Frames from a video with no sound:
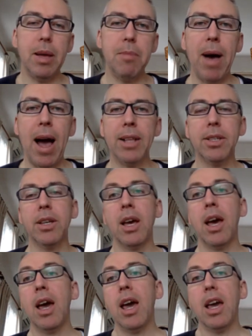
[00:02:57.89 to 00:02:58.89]
But
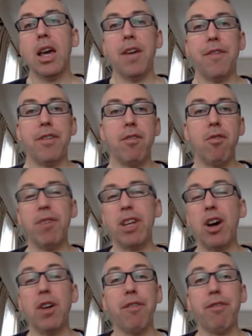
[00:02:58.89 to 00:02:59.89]
if you're already
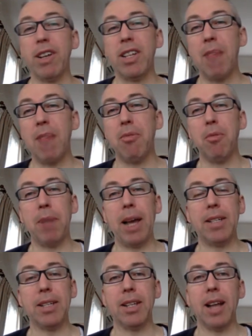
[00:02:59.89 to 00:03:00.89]
on, for example,
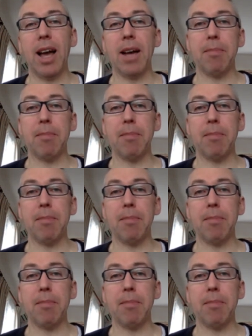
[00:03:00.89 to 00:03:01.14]
places like